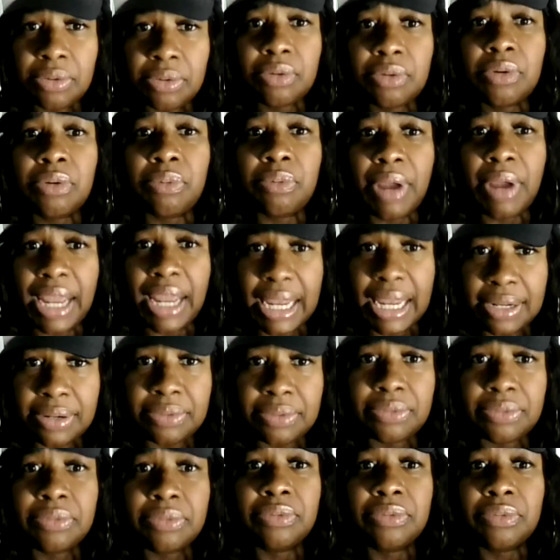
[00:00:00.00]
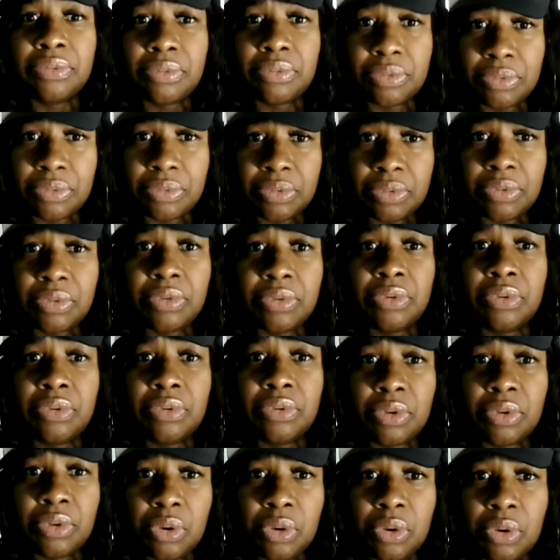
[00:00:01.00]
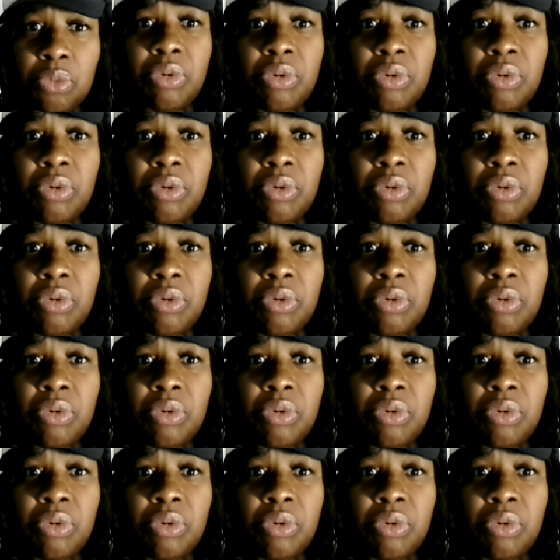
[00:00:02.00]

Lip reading: For the people. Yeah. So